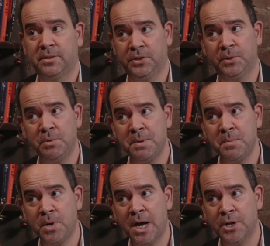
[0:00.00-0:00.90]
still
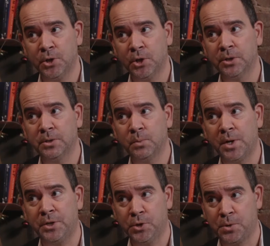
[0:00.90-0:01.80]
remember how you looked
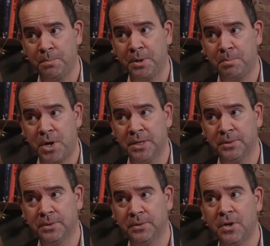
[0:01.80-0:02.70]
when you compare
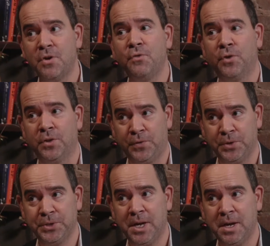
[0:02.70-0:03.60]
prices for the
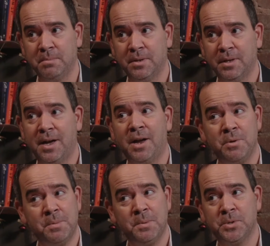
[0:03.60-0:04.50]
first time. I
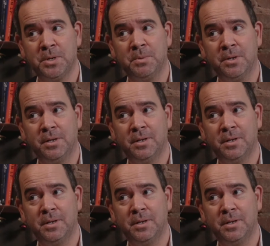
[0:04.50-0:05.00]
remember, Jeremy.